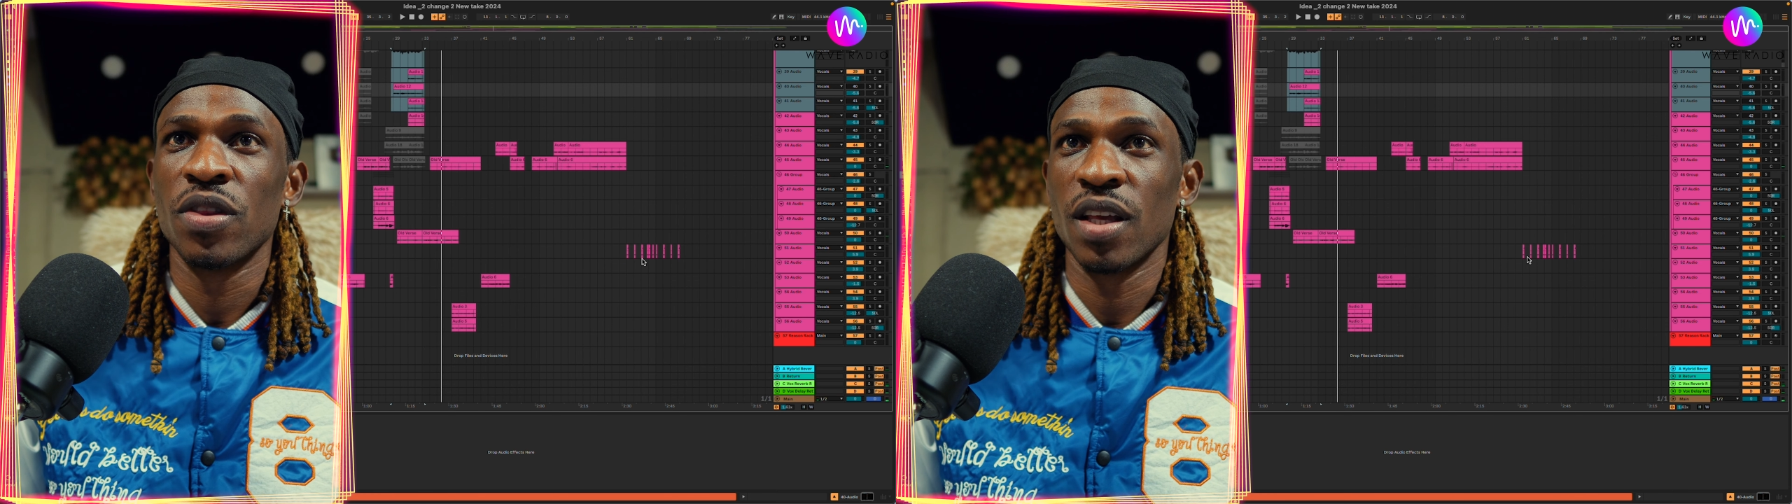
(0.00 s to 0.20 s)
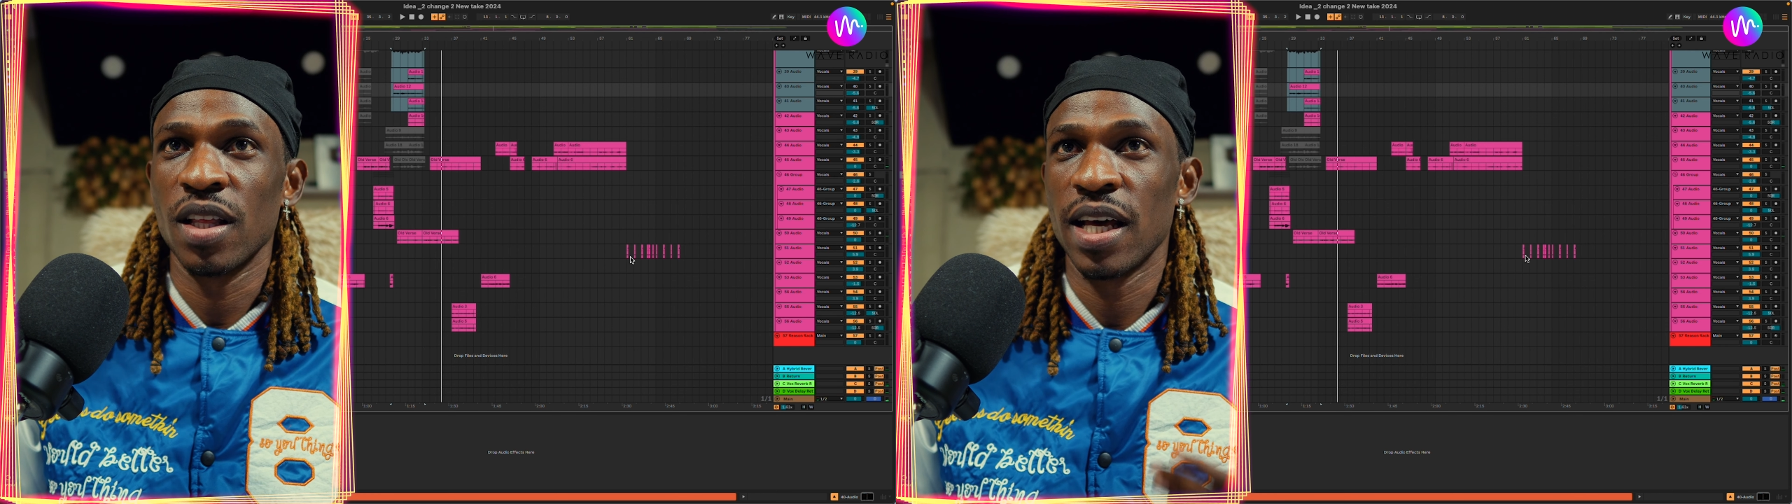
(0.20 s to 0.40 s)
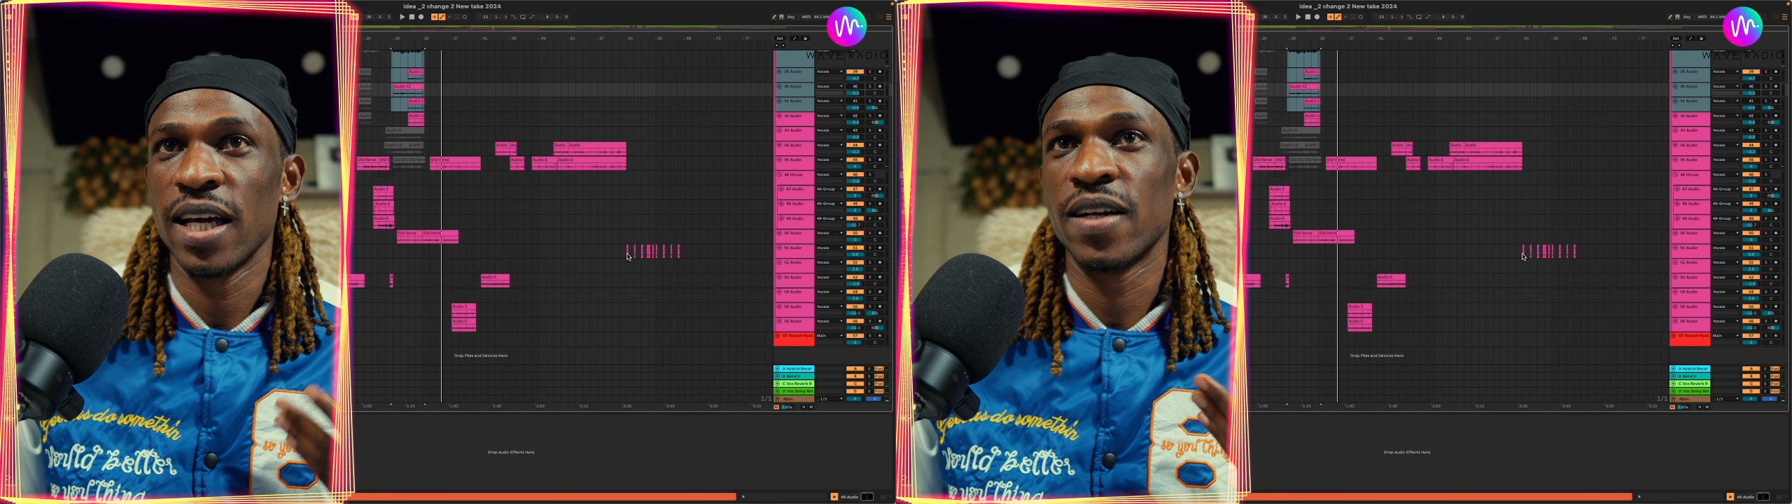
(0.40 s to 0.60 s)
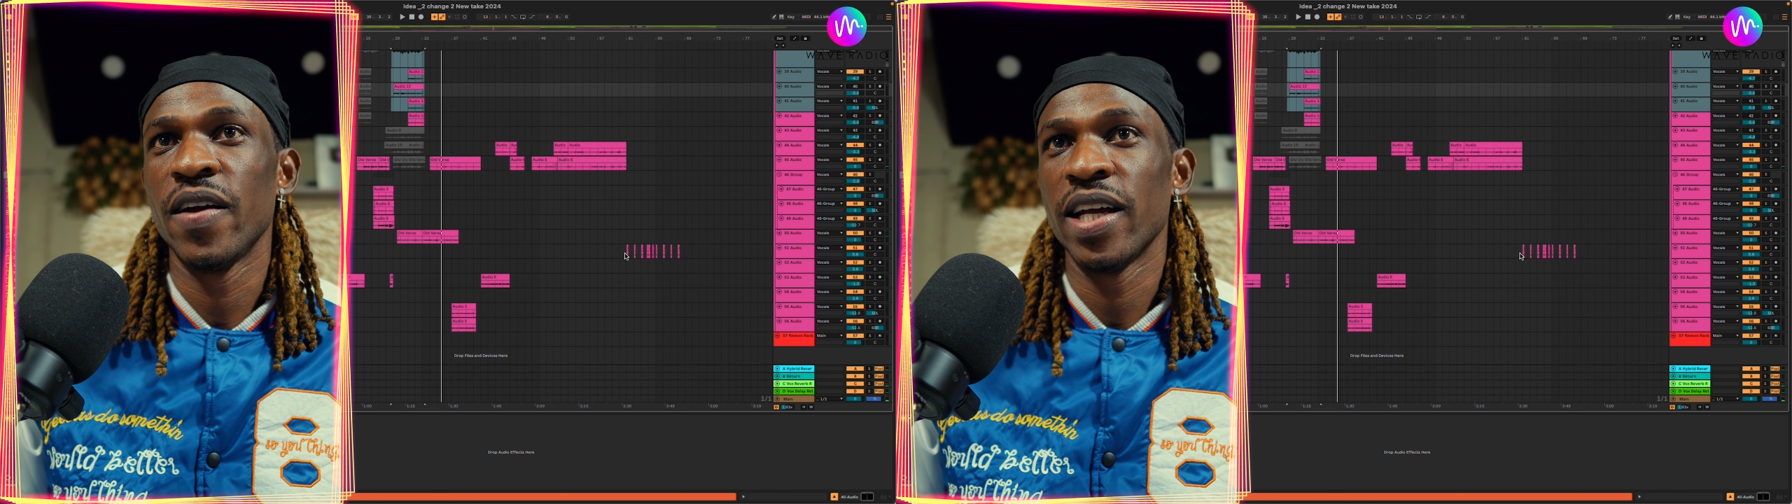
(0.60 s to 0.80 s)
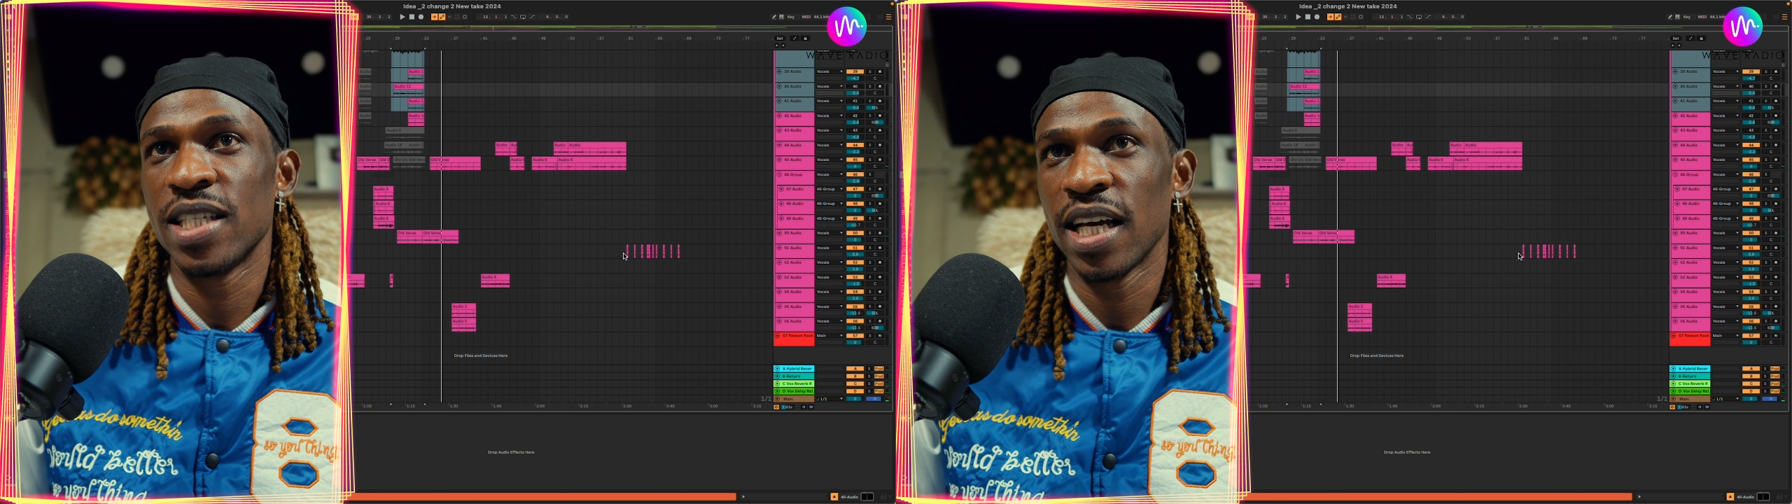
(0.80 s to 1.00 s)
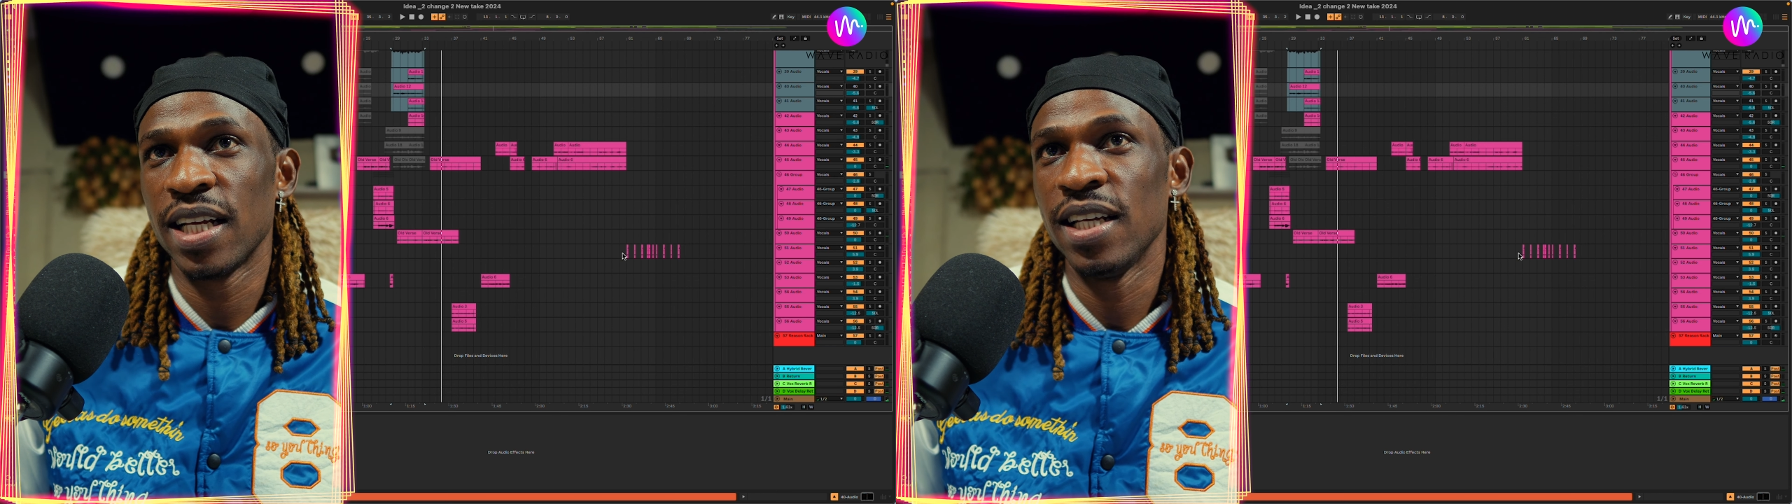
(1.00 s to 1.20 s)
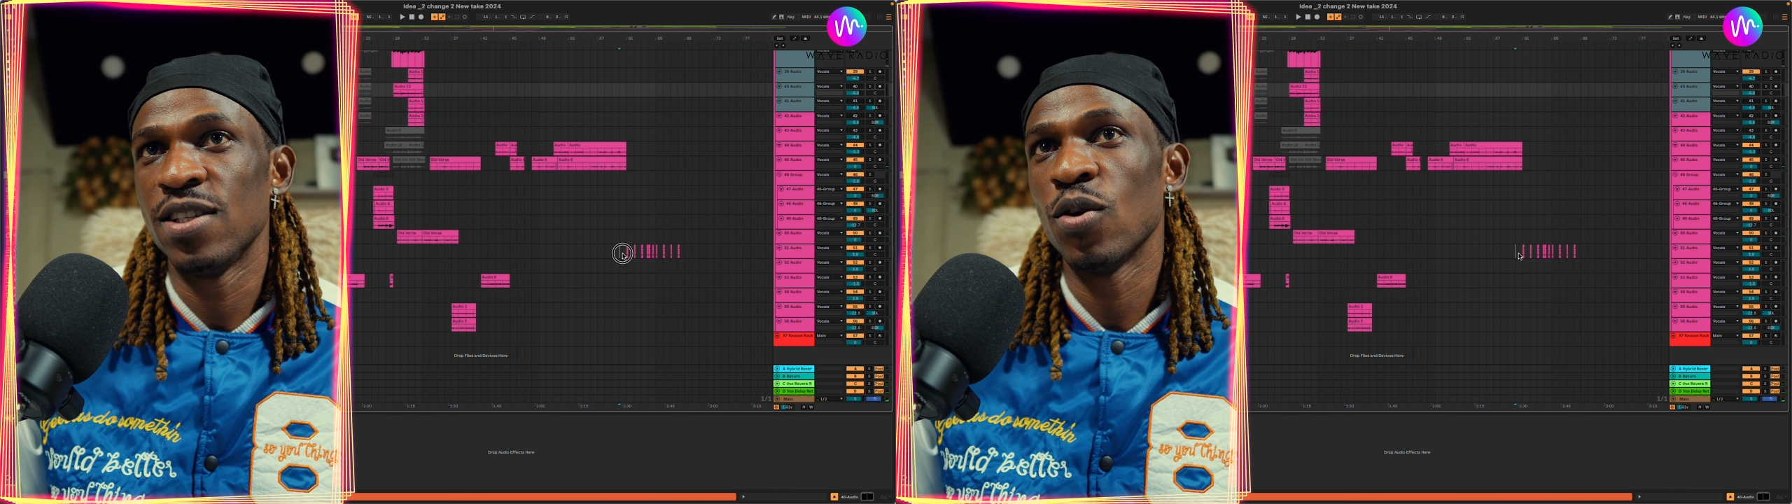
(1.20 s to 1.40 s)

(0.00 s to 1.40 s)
Like, created its